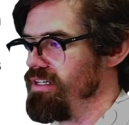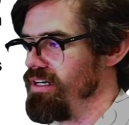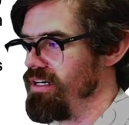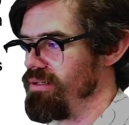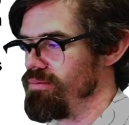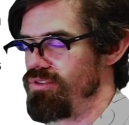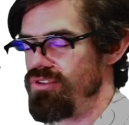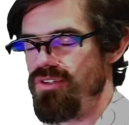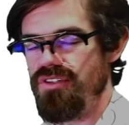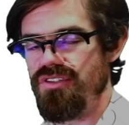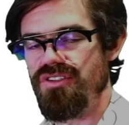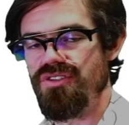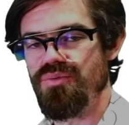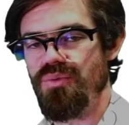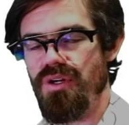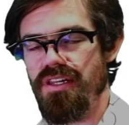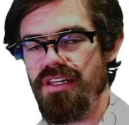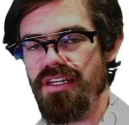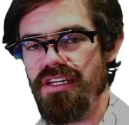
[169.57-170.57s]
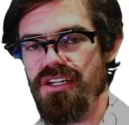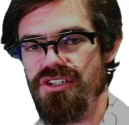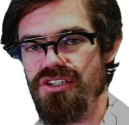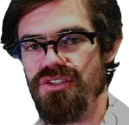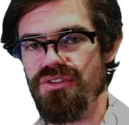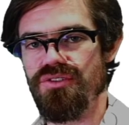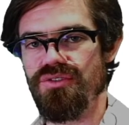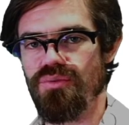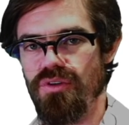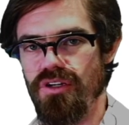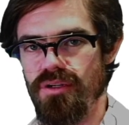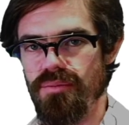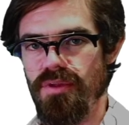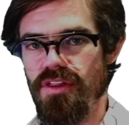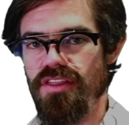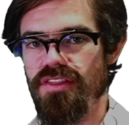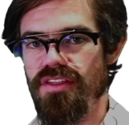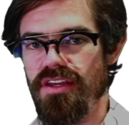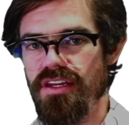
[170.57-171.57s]
So this is one of the issues we're going to be
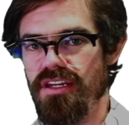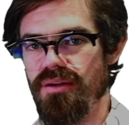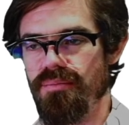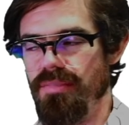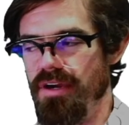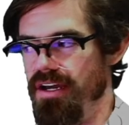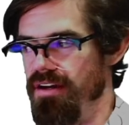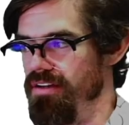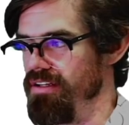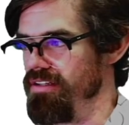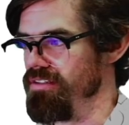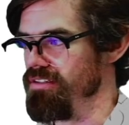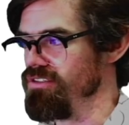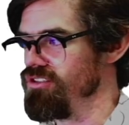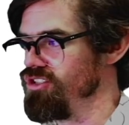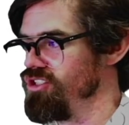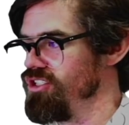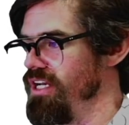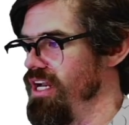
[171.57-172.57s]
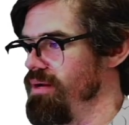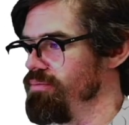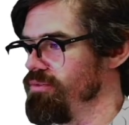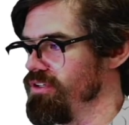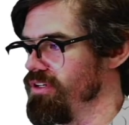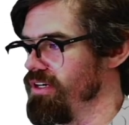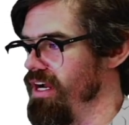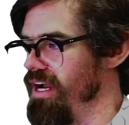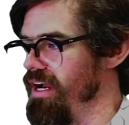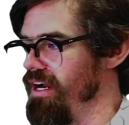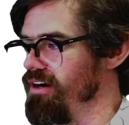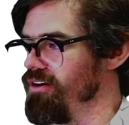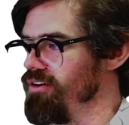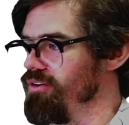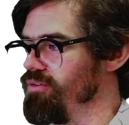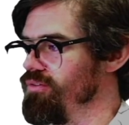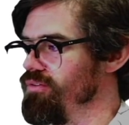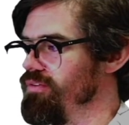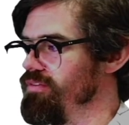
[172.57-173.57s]
thinking about in this chapter,
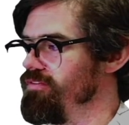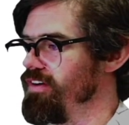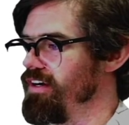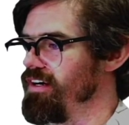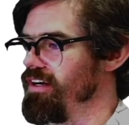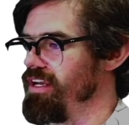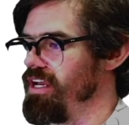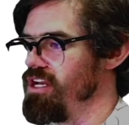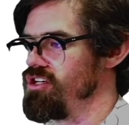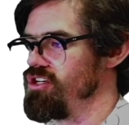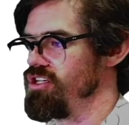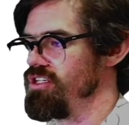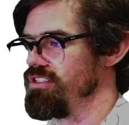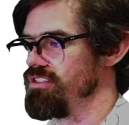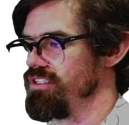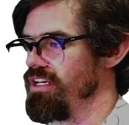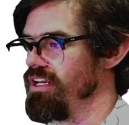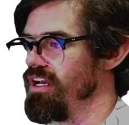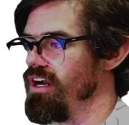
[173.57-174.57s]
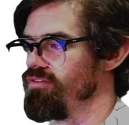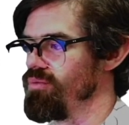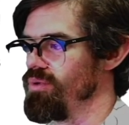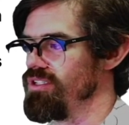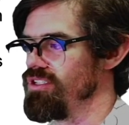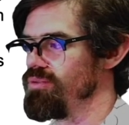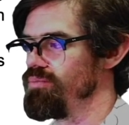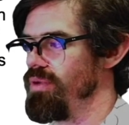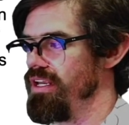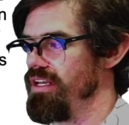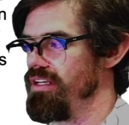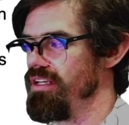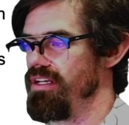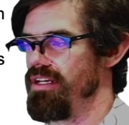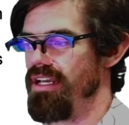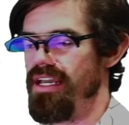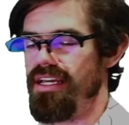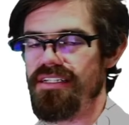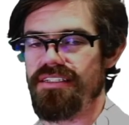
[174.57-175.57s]
how variations in government
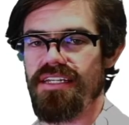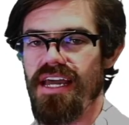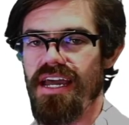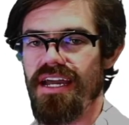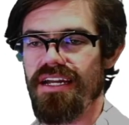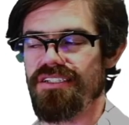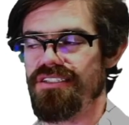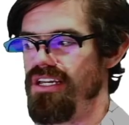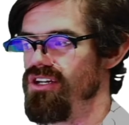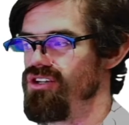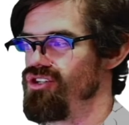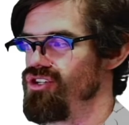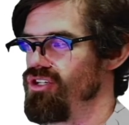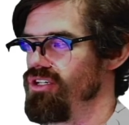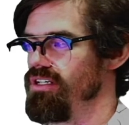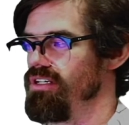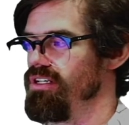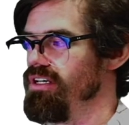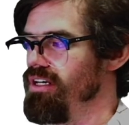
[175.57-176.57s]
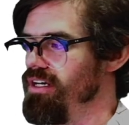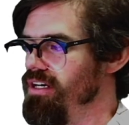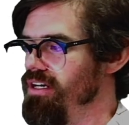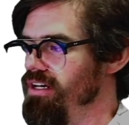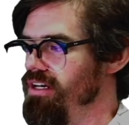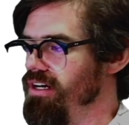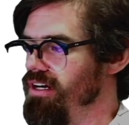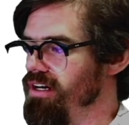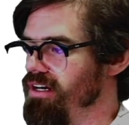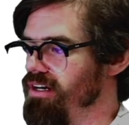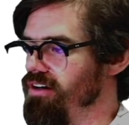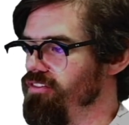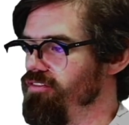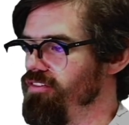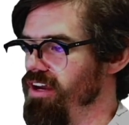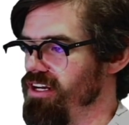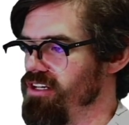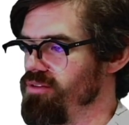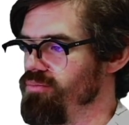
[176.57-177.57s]
spending and taxation
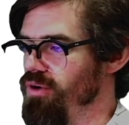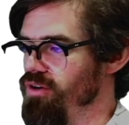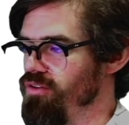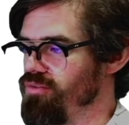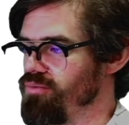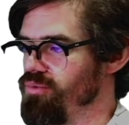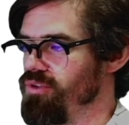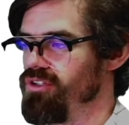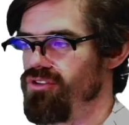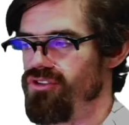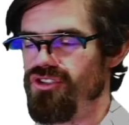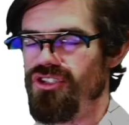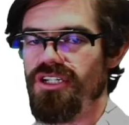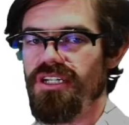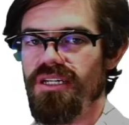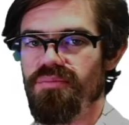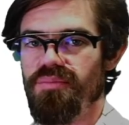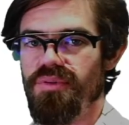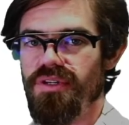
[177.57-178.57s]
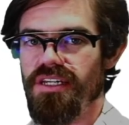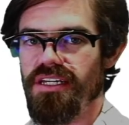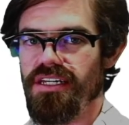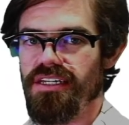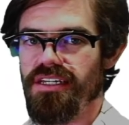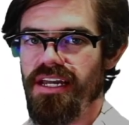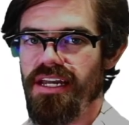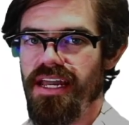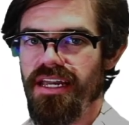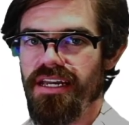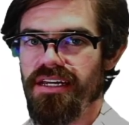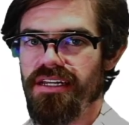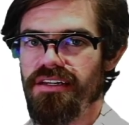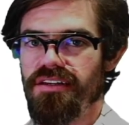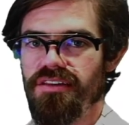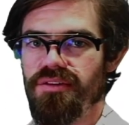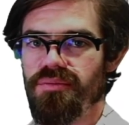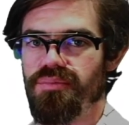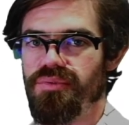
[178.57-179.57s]
affect both real GDP and
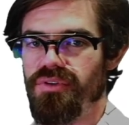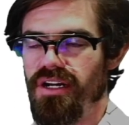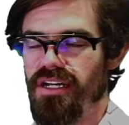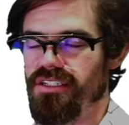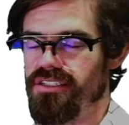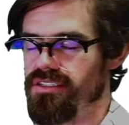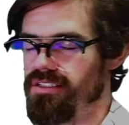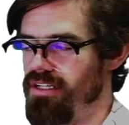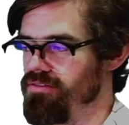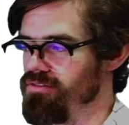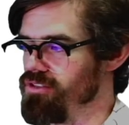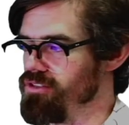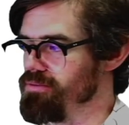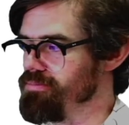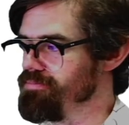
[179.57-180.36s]
the price level.